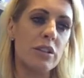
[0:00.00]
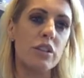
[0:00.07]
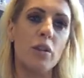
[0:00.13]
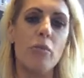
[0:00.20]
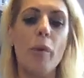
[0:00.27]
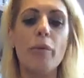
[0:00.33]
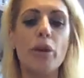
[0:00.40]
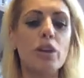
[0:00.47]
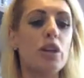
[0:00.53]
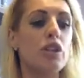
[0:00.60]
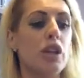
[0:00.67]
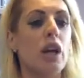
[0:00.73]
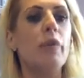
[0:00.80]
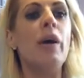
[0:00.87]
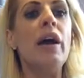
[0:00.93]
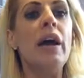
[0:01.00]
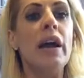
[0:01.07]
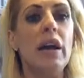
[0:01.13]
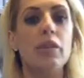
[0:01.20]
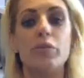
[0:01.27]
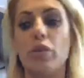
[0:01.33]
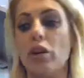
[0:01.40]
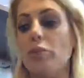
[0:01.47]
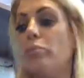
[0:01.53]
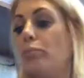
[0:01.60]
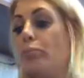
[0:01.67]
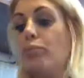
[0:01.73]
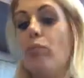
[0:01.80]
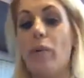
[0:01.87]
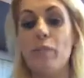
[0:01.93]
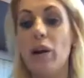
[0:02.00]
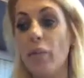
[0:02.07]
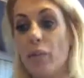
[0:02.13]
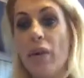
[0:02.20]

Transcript: So what we're going to do is we're going to,